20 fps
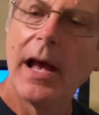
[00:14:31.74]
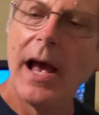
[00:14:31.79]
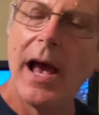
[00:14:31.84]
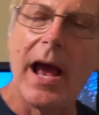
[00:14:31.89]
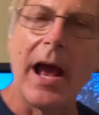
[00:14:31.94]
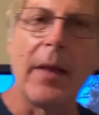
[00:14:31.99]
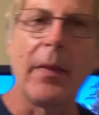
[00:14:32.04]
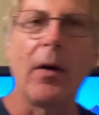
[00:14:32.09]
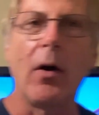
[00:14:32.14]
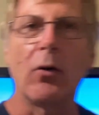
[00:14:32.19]

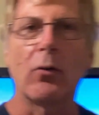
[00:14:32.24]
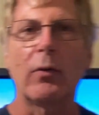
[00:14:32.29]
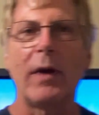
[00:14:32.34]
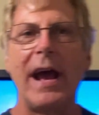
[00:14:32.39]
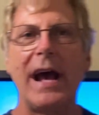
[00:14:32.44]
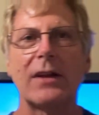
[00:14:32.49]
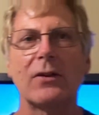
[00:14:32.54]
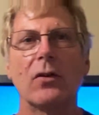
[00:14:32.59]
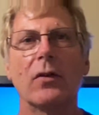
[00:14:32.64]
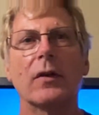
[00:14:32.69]
and they'll
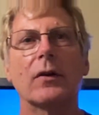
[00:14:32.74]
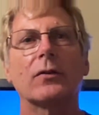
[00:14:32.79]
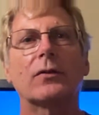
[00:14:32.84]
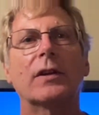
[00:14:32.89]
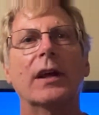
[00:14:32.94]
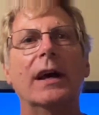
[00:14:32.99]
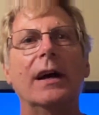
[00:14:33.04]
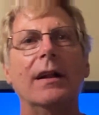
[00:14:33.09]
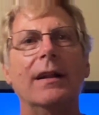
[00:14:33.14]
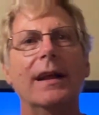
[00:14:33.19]
rattle their
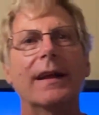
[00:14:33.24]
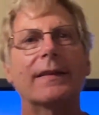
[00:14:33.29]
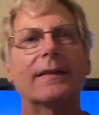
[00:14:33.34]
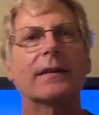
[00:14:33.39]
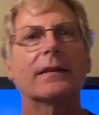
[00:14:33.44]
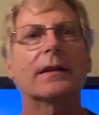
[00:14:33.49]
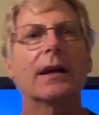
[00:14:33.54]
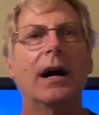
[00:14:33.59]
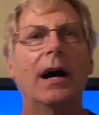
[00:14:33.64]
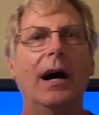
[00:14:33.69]
tail at the
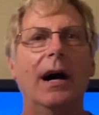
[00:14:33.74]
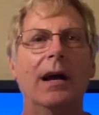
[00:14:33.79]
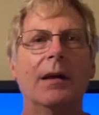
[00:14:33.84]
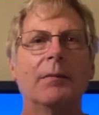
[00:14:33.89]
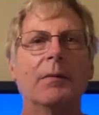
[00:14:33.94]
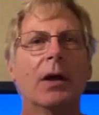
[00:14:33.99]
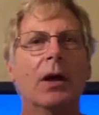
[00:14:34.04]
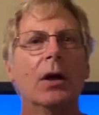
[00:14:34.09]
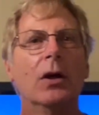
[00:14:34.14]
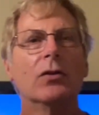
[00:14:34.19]

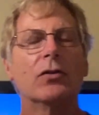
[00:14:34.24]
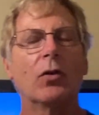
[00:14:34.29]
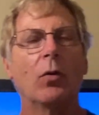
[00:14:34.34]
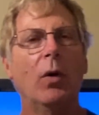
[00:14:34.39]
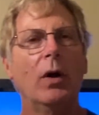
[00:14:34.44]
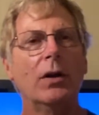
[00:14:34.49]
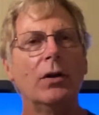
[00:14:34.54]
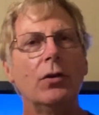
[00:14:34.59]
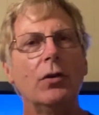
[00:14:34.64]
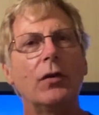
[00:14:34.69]
time. So
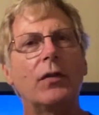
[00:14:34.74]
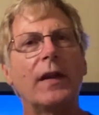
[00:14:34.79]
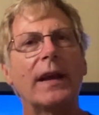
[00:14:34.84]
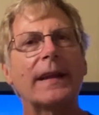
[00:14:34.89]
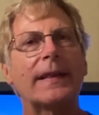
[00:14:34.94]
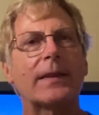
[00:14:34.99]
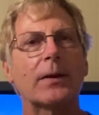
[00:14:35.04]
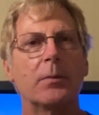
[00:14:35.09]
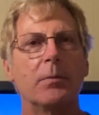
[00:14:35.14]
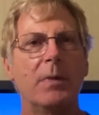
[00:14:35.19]
what do you
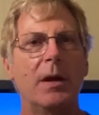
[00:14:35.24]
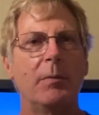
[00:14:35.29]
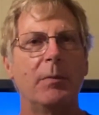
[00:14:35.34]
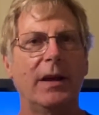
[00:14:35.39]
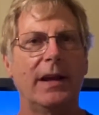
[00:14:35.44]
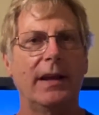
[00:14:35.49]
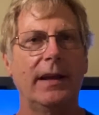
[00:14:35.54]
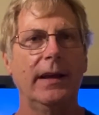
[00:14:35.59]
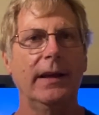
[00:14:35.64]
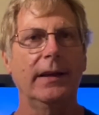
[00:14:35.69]
think they're
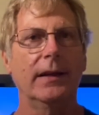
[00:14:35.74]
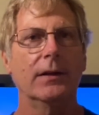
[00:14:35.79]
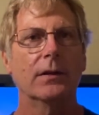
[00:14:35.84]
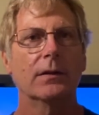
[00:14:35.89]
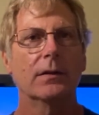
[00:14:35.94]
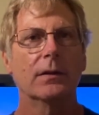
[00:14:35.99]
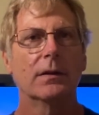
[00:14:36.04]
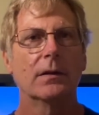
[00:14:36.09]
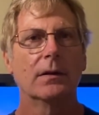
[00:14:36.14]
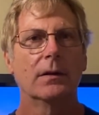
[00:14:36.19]
mimicking?
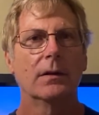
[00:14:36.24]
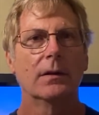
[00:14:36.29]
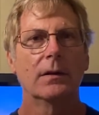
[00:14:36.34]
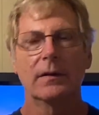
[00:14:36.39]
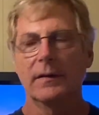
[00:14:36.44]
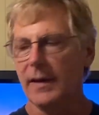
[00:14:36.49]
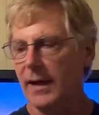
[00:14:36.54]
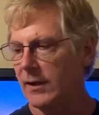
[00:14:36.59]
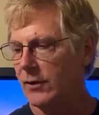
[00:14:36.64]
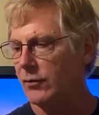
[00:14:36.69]

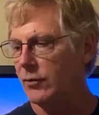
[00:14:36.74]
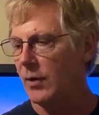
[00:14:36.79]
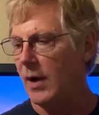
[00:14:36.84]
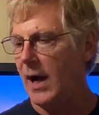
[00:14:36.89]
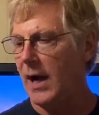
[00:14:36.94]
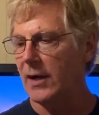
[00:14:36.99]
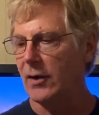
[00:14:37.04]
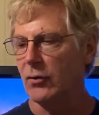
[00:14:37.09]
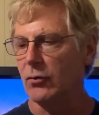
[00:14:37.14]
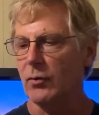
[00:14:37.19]
That's
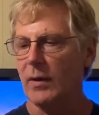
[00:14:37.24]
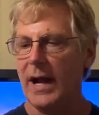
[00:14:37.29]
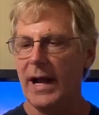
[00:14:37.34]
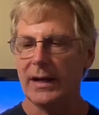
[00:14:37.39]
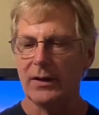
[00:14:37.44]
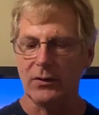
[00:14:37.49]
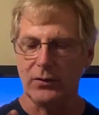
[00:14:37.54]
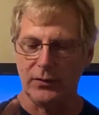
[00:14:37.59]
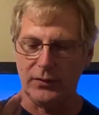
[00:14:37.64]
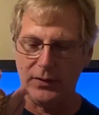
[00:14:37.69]
right, a
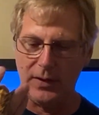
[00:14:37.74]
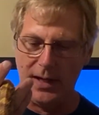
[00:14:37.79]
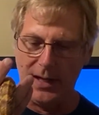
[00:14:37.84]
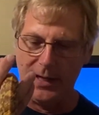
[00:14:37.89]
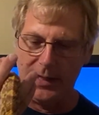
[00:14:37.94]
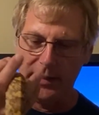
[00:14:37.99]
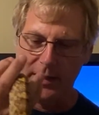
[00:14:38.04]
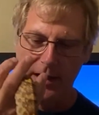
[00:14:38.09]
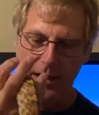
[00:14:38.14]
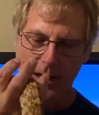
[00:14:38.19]
rattlesnake.
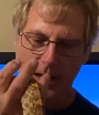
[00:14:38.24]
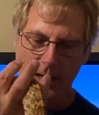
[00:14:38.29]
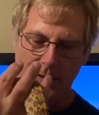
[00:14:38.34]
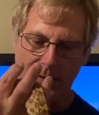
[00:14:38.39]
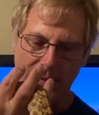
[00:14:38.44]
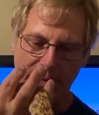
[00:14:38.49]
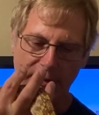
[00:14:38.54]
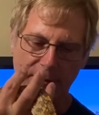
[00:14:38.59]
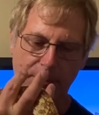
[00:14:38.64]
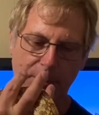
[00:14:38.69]

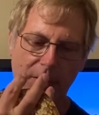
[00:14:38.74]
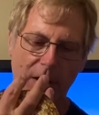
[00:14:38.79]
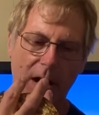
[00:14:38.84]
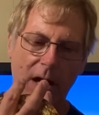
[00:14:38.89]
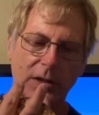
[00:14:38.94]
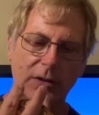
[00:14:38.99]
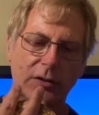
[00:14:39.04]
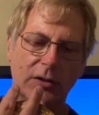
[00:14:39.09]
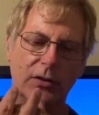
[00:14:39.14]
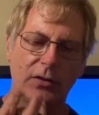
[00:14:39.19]
These
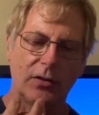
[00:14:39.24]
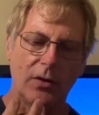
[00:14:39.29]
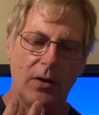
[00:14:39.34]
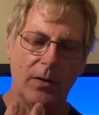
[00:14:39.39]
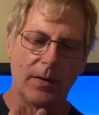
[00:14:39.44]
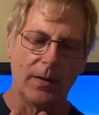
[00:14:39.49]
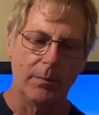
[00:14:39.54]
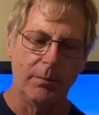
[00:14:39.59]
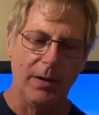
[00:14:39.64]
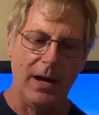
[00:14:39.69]
blotches on
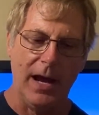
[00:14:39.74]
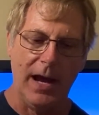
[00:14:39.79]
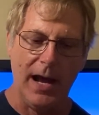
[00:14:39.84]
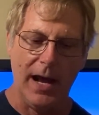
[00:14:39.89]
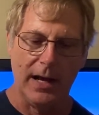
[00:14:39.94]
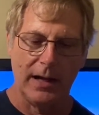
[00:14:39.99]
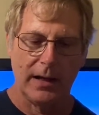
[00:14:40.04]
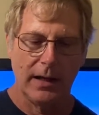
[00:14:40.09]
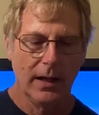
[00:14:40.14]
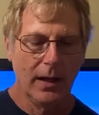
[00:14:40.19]
the
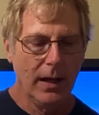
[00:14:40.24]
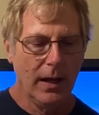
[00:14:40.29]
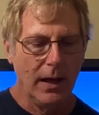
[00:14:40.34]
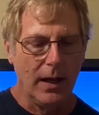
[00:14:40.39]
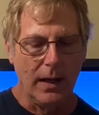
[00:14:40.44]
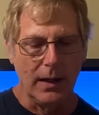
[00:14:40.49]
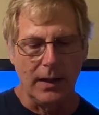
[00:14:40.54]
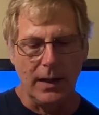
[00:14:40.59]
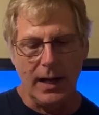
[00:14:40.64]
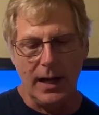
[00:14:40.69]
back, a
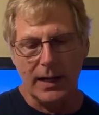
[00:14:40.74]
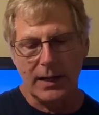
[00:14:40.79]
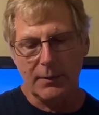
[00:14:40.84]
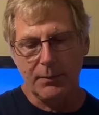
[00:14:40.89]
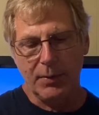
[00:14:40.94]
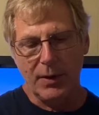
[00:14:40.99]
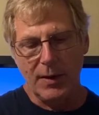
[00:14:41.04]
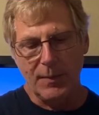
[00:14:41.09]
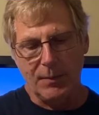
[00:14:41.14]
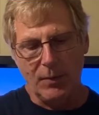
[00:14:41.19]
lot of
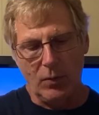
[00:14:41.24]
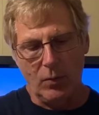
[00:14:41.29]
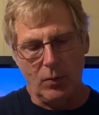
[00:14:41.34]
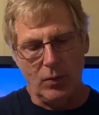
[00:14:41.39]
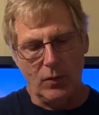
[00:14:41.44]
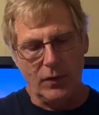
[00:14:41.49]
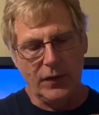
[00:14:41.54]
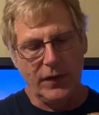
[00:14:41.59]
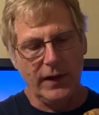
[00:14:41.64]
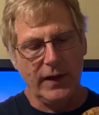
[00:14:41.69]
people will
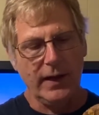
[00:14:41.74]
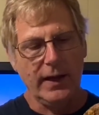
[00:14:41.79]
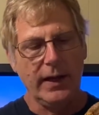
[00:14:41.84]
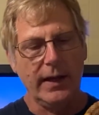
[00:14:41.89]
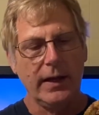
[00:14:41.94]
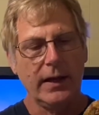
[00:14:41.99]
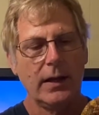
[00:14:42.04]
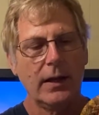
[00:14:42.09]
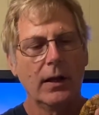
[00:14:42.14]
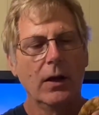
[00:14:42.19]

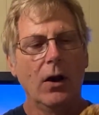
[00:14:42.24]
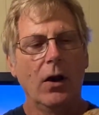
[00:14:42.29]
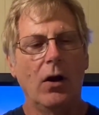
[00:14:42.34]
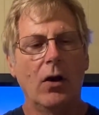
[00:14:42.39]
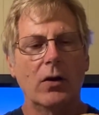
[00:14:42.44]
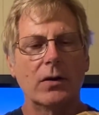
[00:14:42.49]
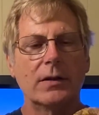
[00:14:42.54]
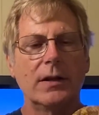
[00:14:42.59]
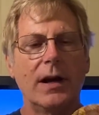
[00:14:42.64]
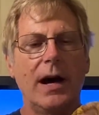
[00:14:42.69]
think
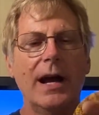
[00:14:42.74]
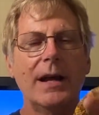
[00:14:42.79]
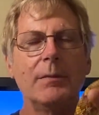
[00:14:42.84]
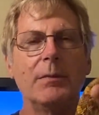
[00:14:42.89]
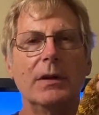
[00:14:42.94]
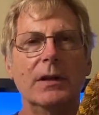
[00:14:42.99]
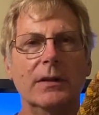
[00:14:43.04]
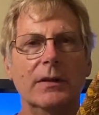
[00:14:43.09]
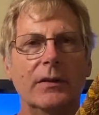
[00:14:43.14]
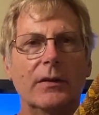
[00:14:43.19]
are
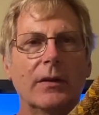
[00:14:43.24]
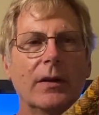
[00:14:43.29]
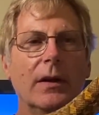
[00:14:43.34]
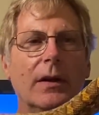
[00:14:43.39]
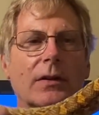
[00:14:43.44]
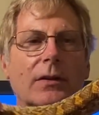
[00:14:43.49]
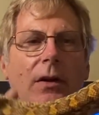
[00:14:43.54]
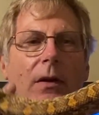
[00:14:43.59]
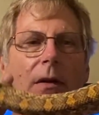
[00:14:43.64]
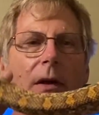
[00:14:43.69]
diamonds.
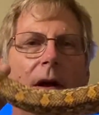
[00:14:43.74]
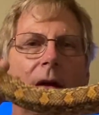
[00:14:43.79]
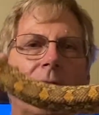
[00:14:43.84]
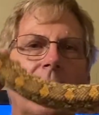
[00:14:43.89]
So they'll